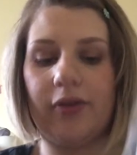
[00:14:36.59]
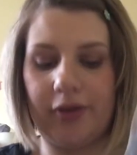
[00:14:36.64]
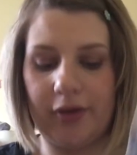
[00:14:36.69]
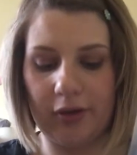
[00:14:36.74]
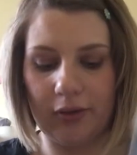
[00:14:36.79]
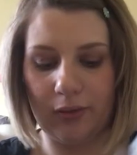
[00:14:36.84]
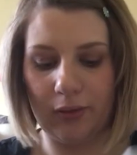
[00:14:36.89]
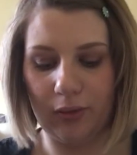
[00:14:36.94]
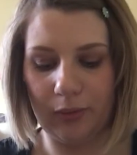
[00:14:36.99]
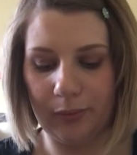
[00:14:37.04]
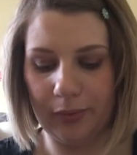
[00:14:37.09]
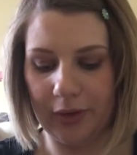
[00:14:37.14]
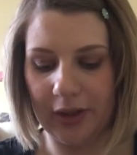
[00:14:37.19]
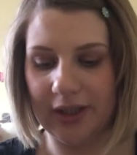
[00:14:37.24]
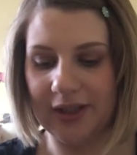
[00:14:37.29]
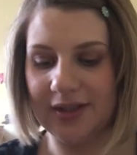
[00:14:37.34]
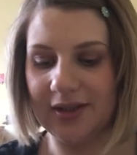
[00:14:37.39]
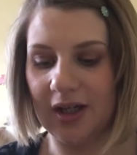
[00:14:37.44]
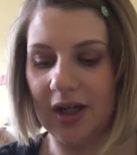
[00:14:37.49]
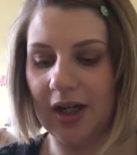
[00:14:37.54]
that are all
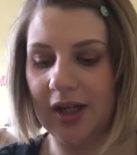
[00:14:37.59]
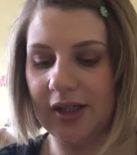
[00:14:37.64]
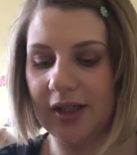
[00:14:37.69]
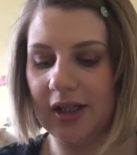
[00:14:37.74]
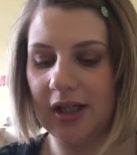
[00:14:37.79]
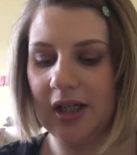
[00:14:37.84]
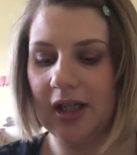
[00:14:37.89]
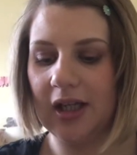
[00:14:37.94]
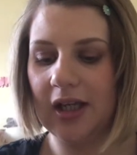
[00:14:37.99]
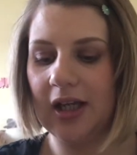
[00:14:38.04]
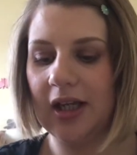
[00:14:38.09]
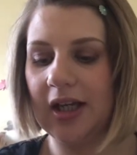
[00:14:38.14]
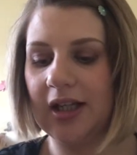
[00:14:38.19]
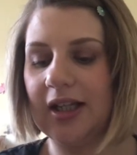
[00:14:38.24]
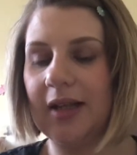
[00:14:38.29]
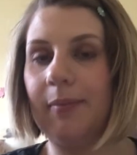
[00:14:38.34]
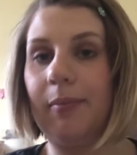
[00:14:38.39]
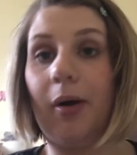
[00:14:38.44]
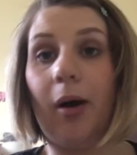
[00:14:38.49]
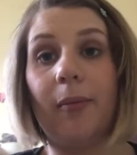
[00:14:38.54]
pre-done, and
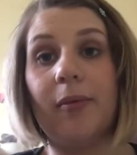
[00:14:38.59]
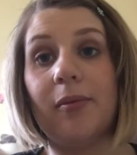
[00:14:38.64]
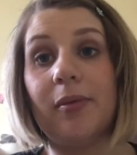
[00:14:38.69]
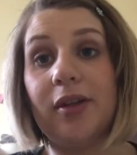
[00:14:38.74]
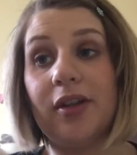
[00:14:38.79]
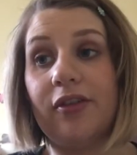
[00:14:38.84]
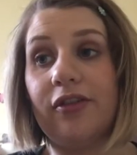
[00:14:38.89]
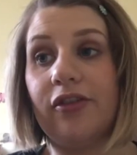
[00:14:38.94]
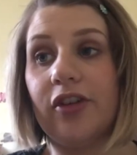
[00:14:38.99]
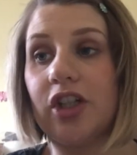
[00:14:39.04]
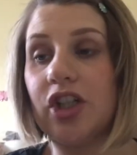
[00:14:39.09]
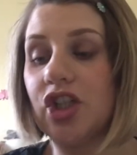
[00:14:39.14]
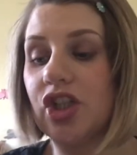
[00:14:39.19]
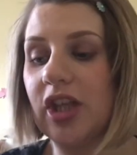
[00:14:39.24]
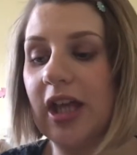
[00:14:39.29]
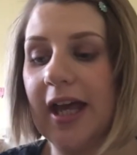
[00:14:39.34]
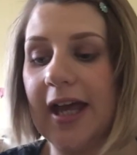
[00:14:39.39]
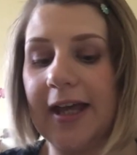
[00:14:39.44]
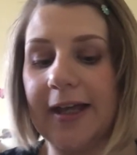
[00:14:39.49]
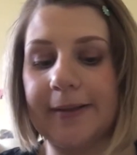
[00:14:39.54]
then pop them in the fridge
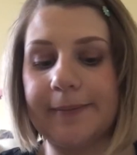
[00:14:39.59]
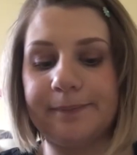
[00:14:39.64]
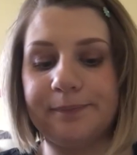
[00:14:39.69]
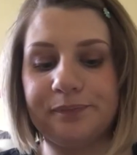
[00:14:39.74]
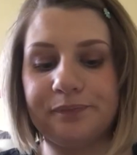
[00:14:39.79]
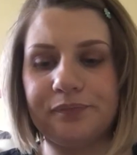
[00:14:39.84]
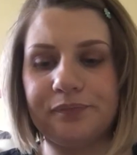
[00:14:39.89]
there,